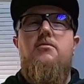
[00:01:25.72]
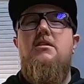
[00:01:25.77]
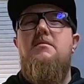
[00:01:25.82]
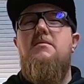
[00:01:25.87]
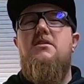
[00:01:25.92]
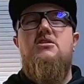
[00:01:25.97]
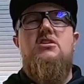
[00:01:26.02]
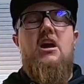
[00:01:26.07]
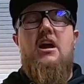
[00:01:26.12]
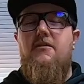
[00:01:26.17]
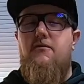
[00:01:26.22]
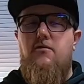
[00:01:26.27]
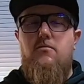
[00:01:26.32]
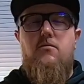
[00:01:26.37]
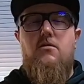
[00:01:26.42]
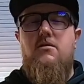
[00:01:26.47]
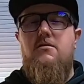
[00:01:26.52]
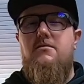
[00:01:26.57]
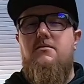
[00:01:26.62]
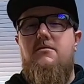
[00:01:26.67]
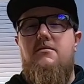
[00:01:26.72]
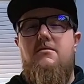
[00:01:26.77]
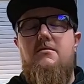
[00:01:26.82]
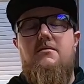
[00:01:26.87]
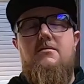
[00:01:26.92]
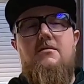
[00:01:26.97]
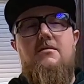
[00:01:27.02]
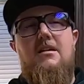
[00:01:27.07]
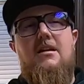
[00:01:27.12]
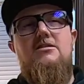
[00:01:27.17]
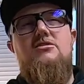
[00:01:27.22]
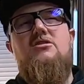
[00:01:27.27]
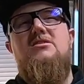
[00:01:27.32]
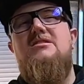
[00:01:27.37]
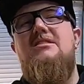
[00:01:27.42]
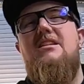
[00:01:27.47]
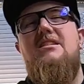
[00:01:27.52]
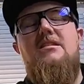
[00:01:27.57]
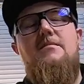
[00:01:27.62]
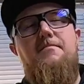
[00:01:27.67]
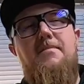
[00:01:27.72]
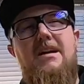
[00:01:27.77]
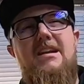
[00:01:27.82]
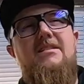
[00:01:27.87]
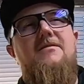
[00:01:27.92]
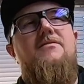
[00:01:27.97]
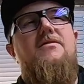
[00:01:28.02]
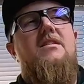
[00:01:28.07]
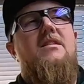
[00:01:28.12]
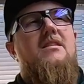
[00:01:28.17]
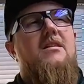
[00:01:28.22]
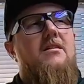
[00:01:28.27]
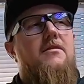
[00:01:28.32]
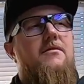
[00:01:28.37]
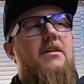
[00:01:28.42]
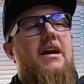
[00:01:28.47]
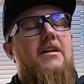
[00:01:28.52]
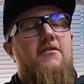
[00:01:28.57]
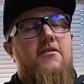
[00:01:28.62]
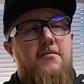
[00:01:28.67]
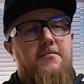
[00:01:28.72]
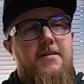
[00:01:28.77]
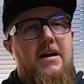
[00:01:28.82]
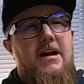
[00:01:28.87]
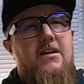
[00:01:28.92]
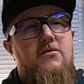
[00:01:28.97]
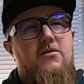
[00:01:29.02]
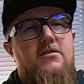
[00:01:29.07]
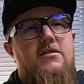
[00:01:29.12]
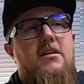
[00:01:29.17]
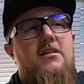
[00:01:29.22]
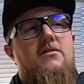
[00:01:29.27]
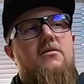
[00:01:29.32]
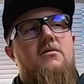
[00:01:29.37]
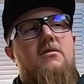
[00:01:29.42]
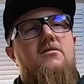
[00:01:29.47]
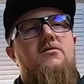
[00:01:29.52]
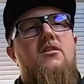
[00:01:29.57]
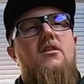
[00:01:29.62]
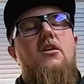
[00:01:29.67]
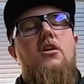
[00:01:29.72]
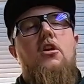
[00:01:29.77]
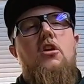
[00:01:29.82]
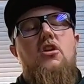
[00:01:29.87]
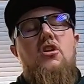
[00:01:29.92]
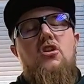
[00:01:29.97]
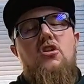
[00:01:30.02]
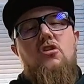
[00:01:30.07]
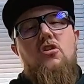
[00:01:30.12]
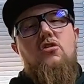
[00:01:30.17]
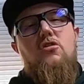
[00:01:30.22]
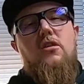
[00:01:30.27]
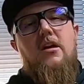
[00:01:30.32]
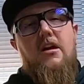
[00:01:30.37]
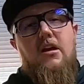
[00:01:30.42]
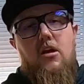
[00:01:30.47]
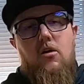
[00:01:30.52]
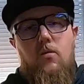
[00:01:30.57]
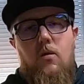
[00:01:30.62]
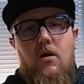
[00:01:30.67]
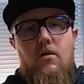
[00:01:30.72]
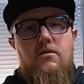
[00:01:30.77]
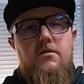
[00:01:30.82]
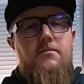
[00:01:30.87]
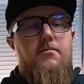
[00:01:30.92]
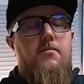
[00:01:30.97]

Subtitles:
Pretty much everyone, I should say, the benefit of having battery tender is, you know, you're getting a quality